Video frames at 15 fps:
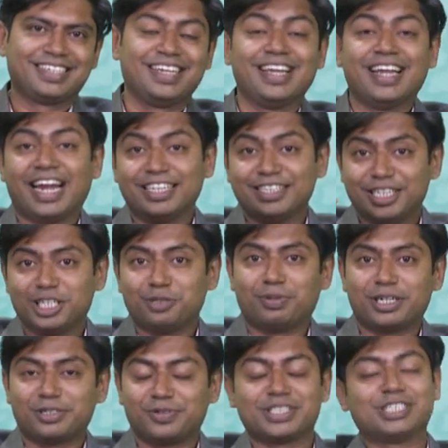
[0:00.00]
And this
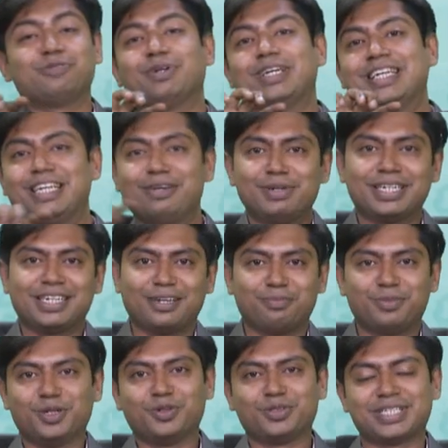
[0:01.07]
perfection will never come
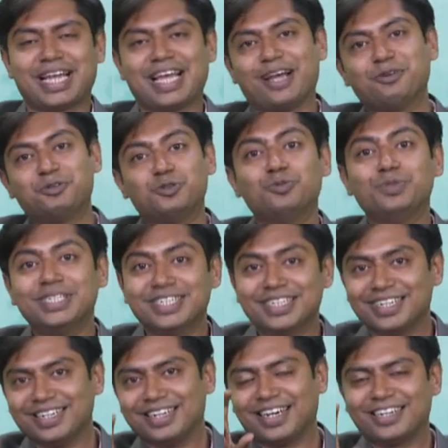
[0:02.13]
because I have to be a
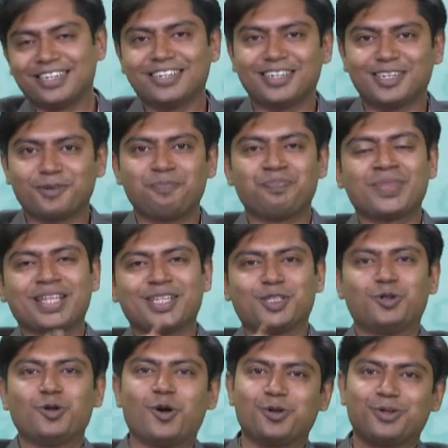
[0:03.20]
learner
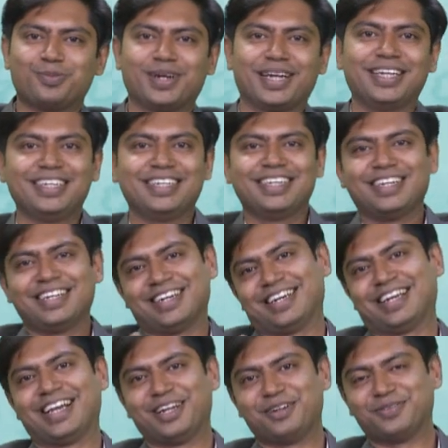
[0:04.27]
throughout my
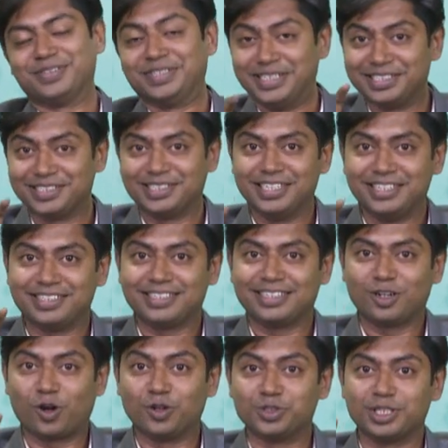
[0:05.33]
life. This
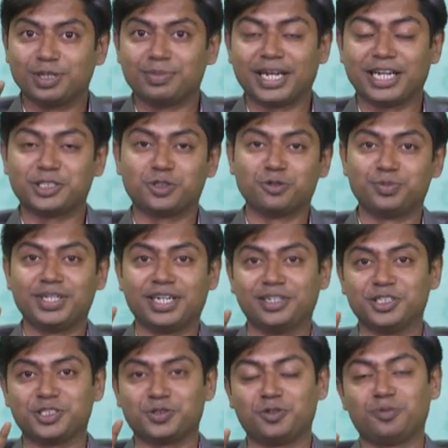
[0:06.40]
concept has to be
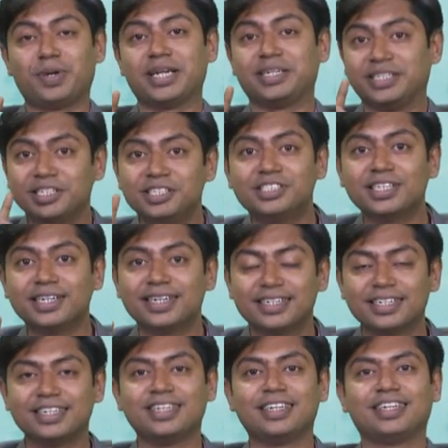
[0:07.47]
understood by teacher.
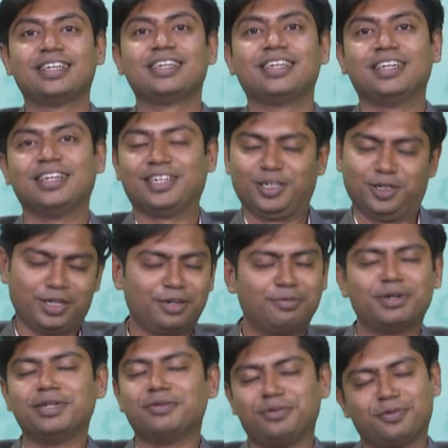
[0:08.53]

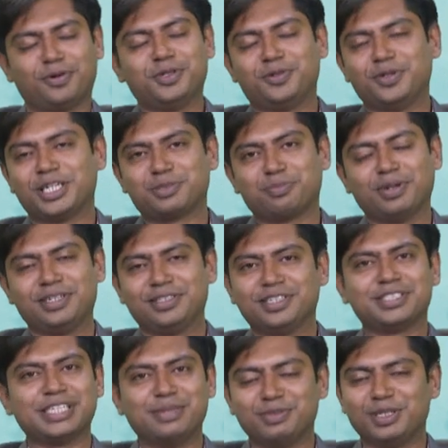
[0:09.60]
Even if you want to explain the
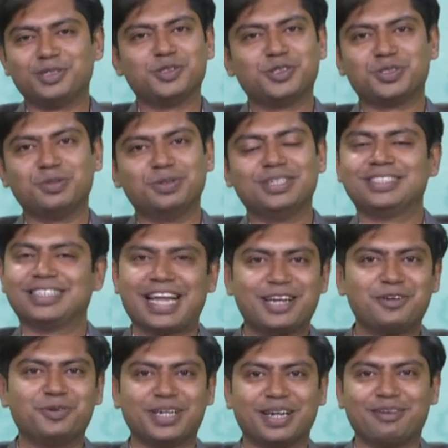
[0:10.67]
same thing to students, I
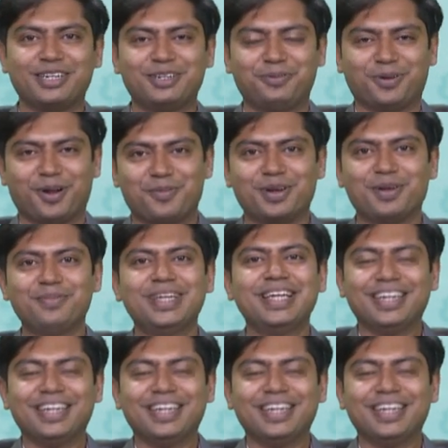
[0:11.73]
don't have any problem.